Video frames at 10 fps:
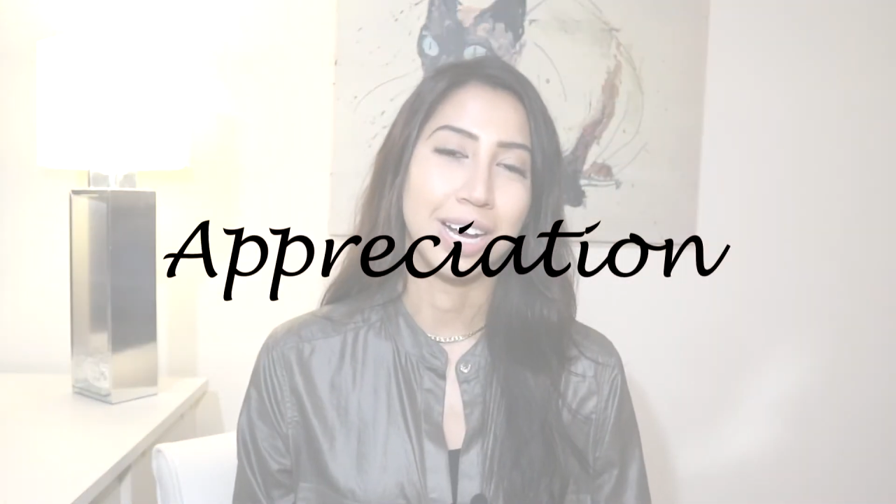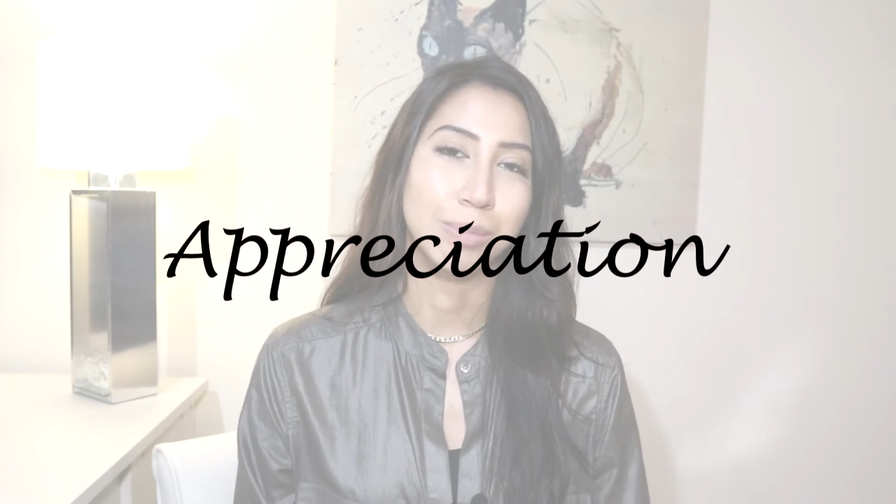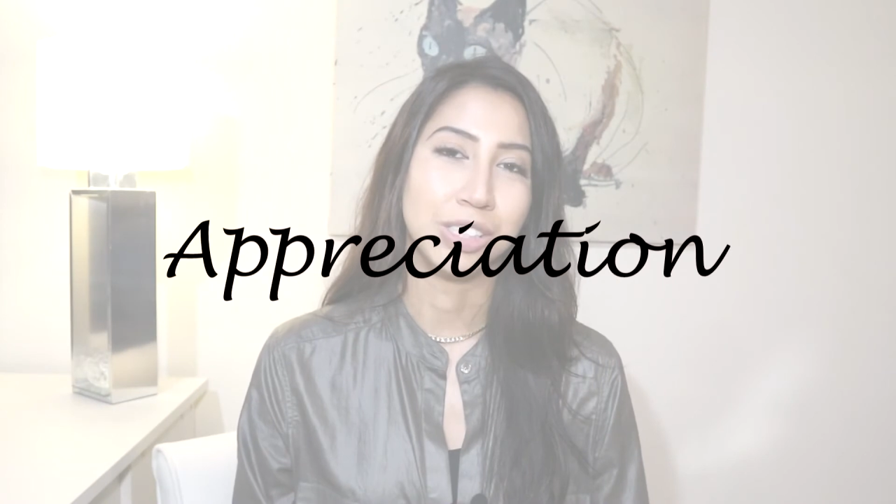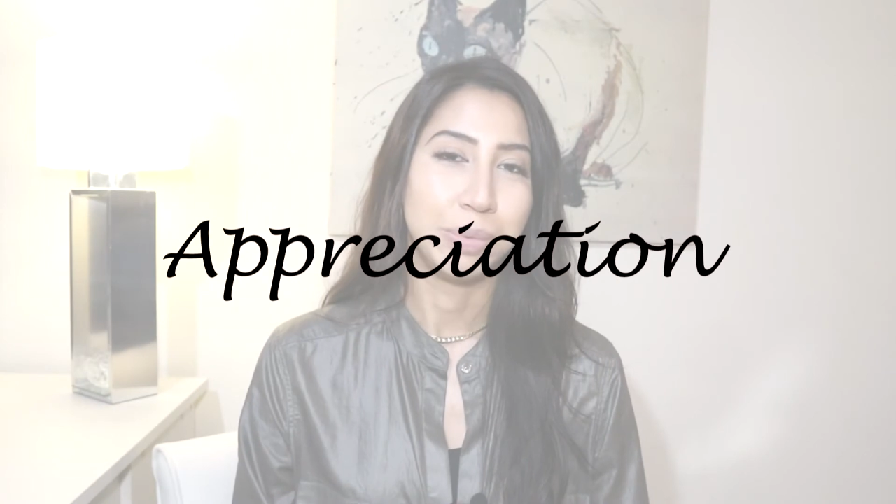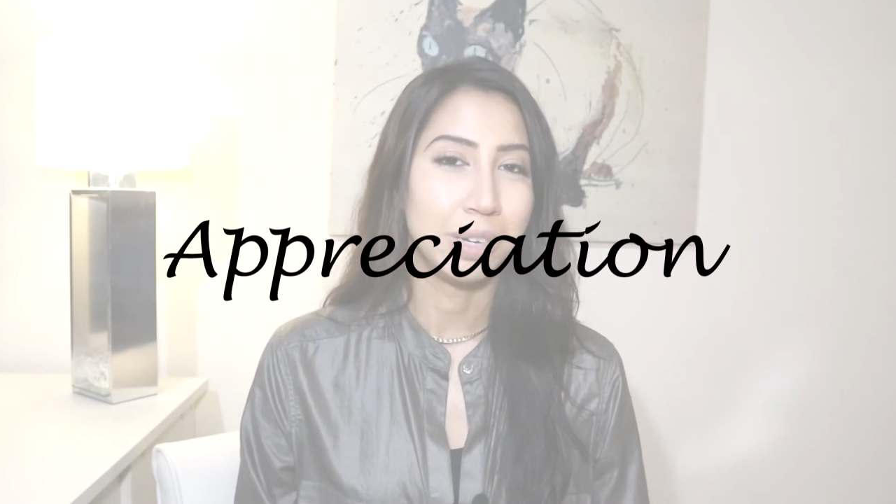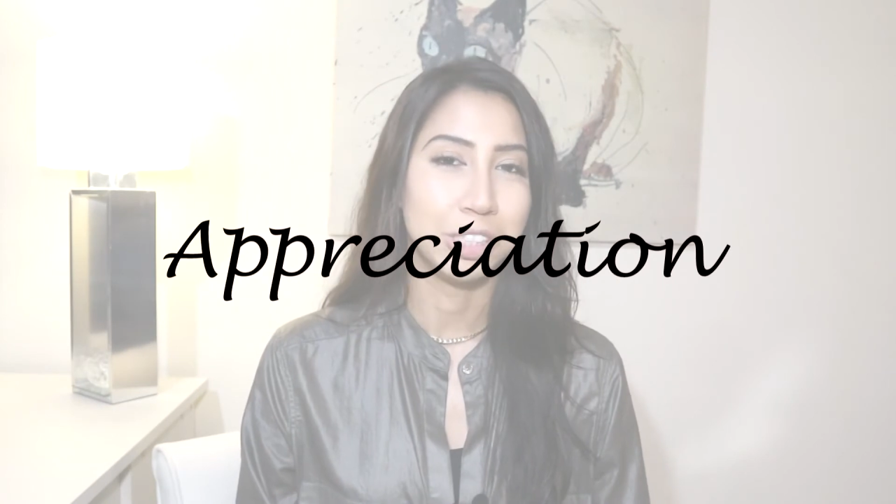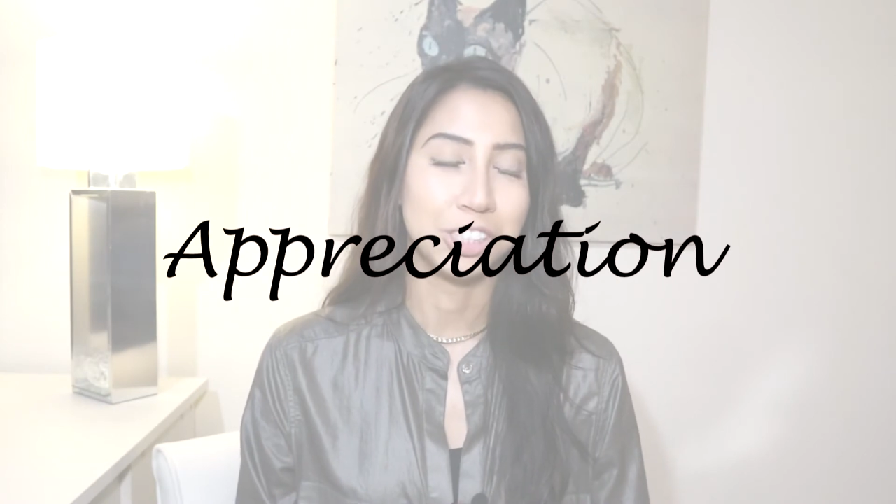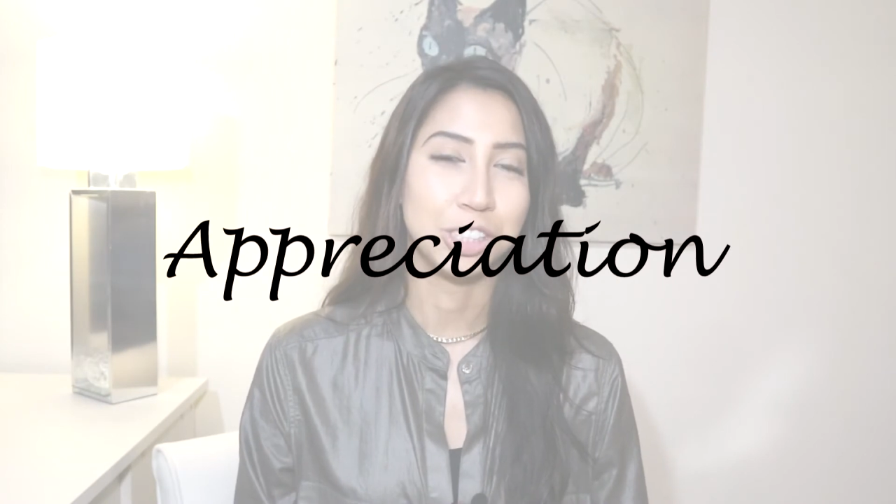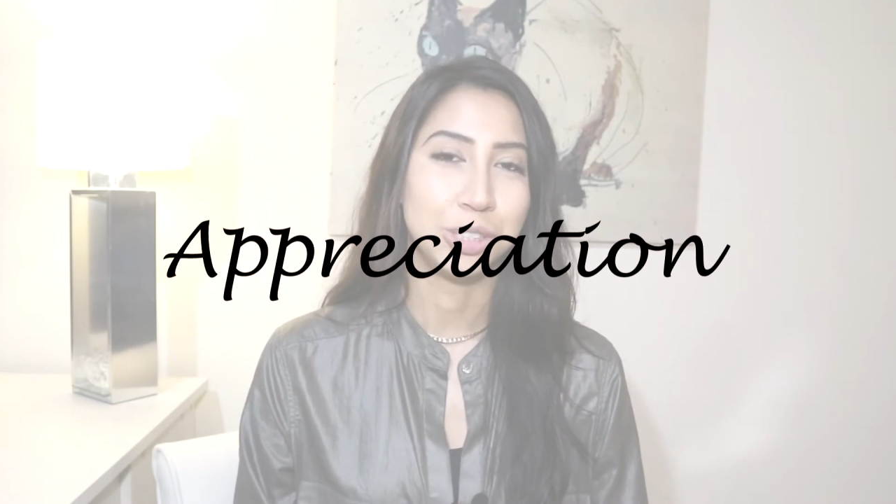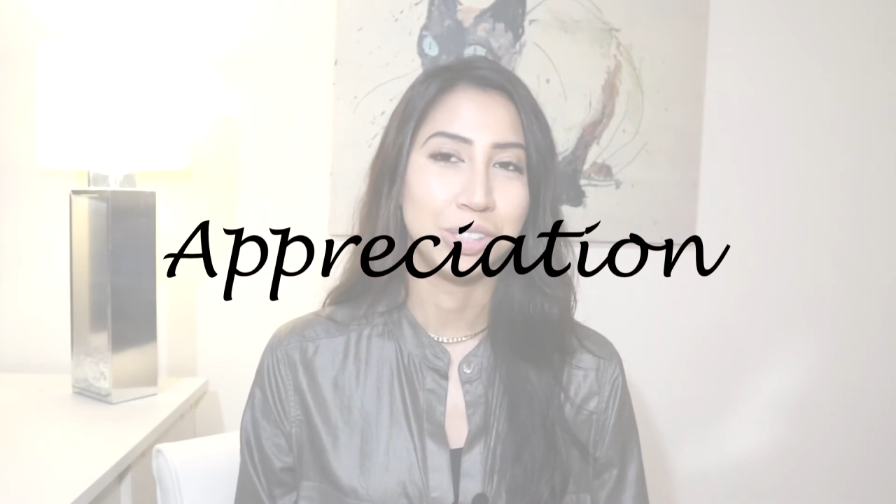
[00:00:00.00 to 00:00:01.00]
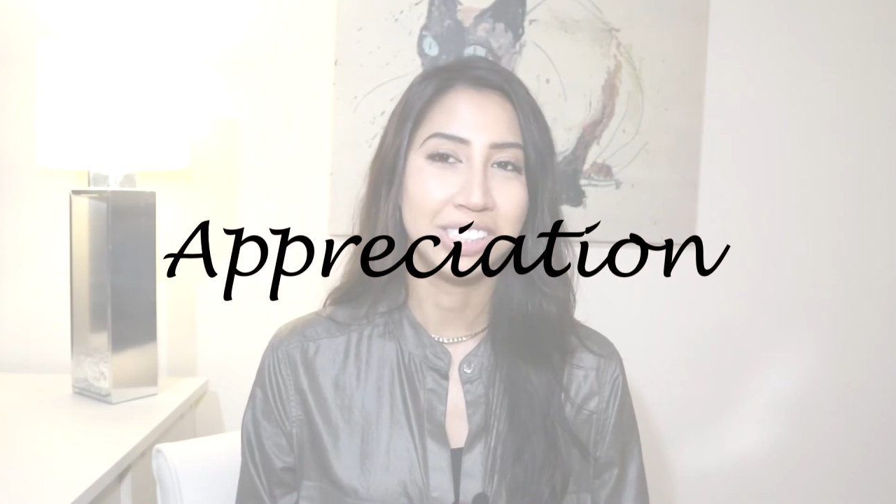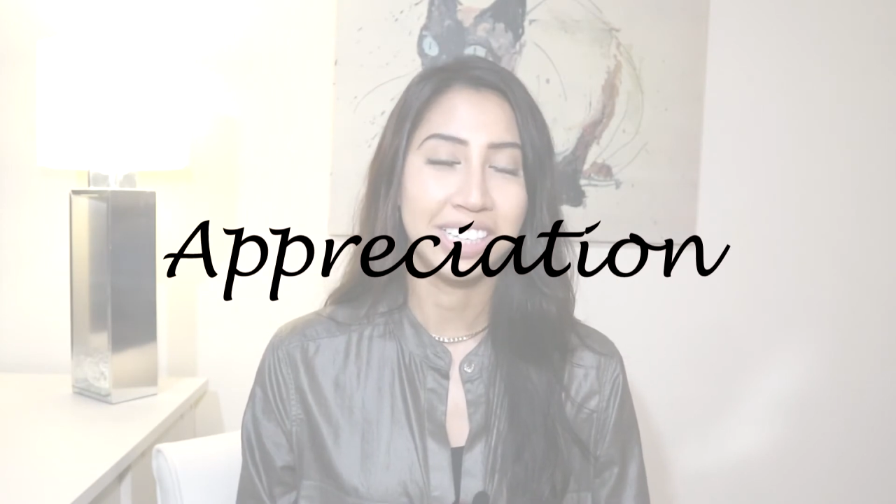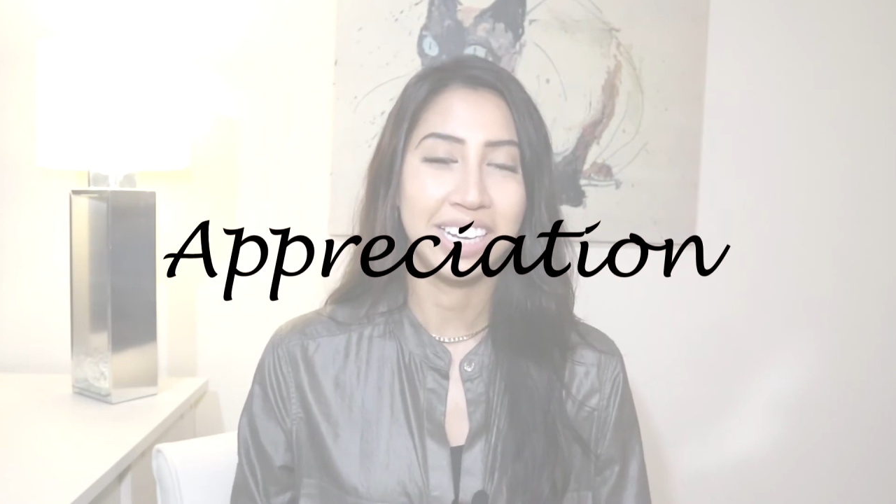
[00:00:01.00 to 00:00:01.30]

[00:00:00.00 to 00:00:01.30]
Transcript: comes with being a mature student